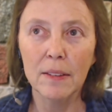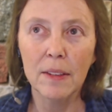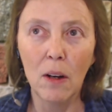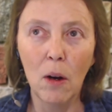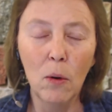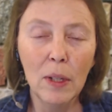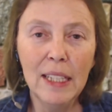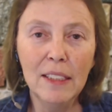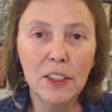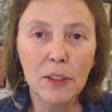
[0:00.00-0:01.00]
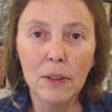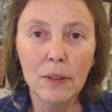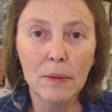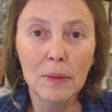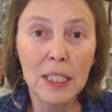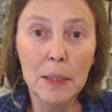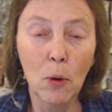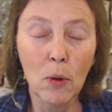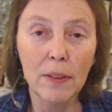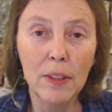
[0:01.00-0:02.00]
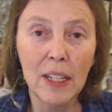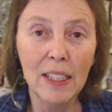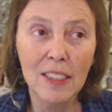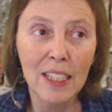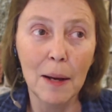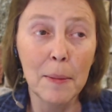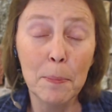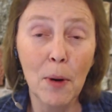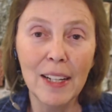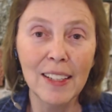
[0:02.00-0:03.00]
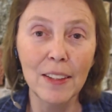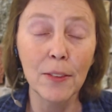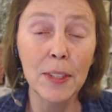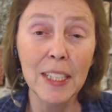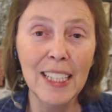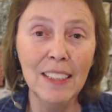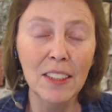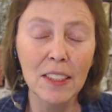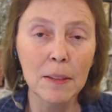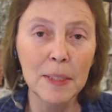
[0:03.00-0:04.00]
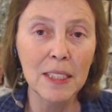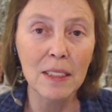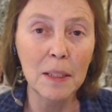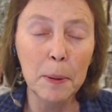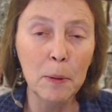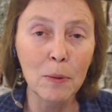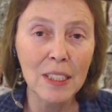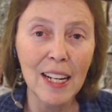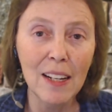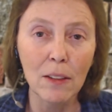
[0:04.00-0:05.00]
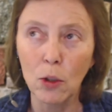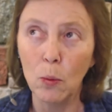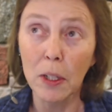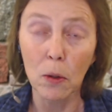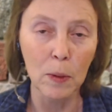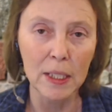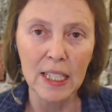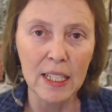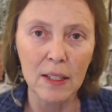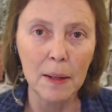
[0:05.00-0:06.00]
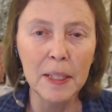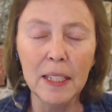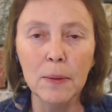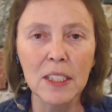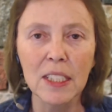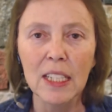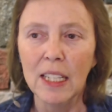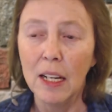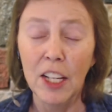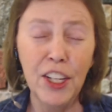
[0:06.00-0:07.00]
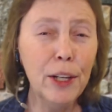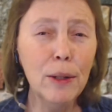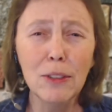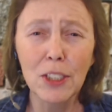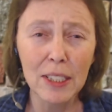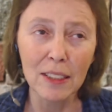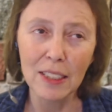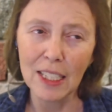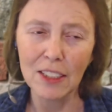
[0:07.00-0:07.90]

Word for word: the whole eastern seaboard of the United States, I mean, practically everything east of the Mississippi was down. Twitter went down. I mean, it was huge things. I